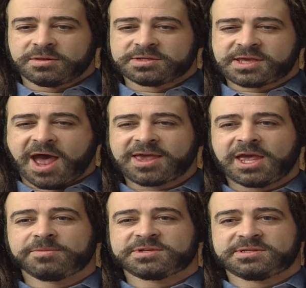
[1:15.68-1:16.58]
This guy
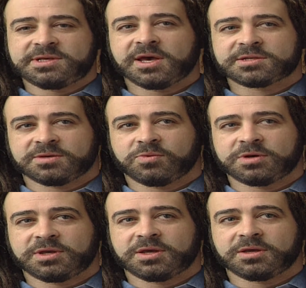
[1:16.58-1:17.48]
came to see us at
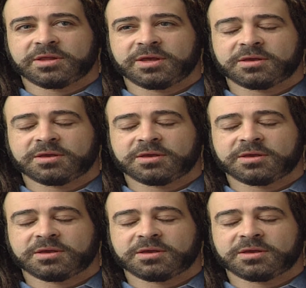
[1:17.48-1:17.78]
one gig,